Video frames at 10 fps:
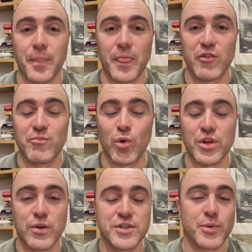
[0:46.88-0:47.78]
of more
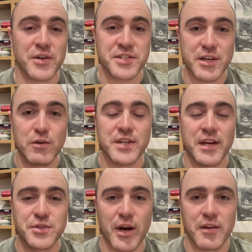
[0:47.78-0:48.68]
use to ourselves
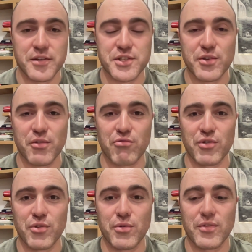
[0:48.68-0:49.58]
and to others
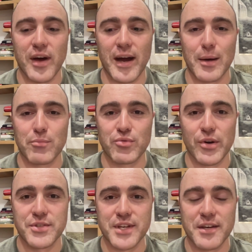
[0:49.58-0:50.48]
through that
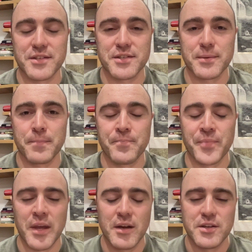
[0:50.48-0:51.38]
process.
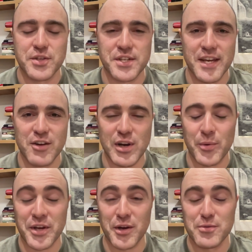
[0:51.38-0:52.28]
So today I really
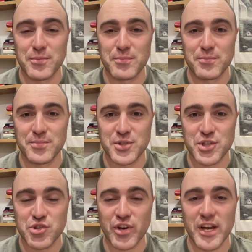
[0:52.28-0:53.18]
want to go
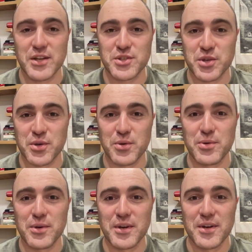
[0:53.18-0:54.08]
straight
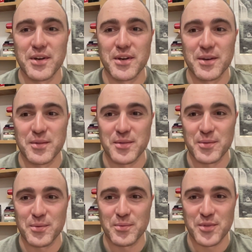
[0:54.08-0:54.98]
to
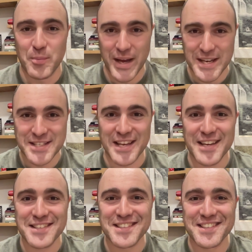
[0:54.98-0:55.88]
the
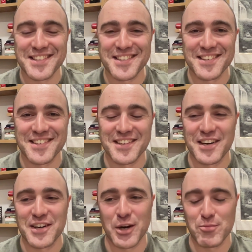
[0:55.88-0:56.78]
basics.
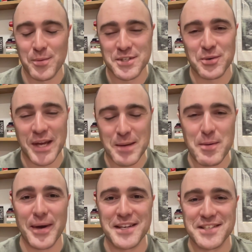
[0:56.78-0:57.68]
I can't promise I'll keep
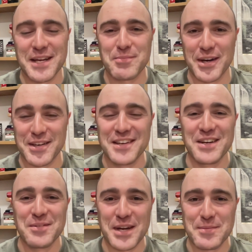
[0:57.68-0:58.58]
it basic, but
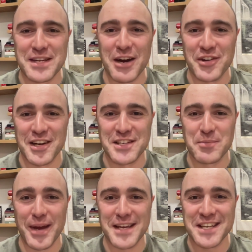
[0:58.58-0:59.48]
we're going to be covering at least a
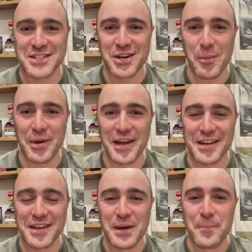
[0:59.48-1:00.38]
basic
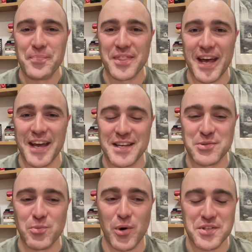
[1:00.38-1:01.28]
topic. That
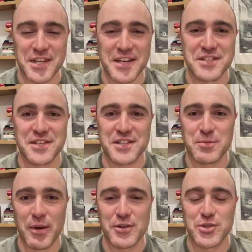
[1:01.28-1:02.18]
what is
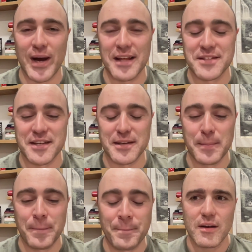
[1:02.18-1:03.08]

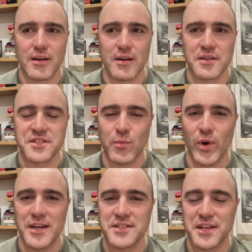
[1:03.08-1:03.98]
spirituality? In some
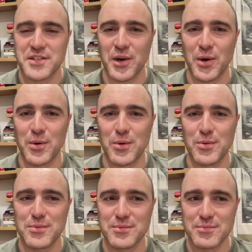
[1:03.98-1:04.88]
ways, this
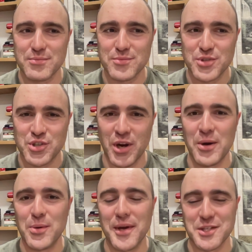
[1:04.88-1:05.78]
whole
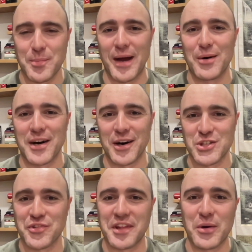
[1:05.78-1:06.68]
show is about
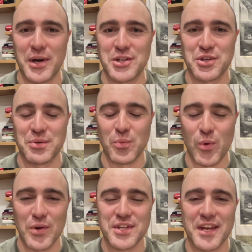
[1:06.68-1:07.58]
answering that question.
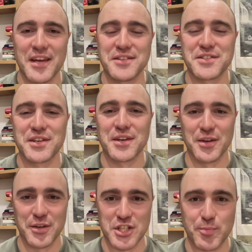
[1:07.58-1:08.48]
What is
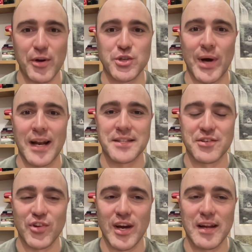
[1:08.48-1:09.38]
spirituality
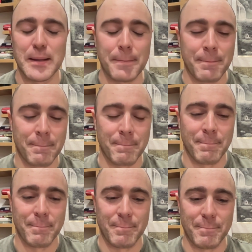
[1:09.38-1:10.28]
really?
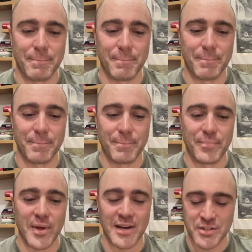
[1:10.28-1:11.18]

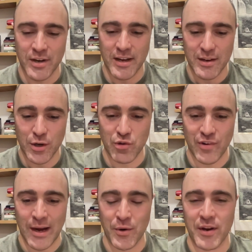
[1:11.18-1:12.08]
As I look
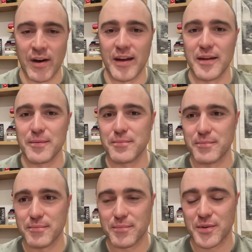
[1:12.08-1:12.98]
around and I
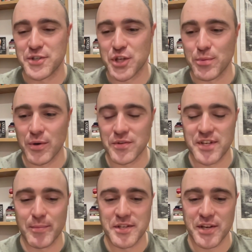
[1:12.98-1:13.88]
consume
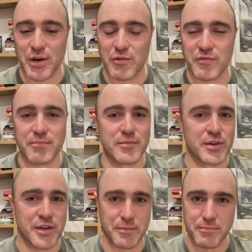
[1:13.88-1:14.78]
content myself,
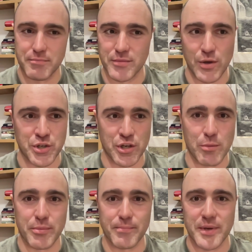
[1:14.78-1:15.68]
look at
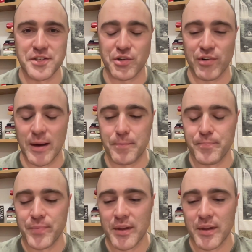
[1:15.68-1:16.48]
YouTube, Instagram,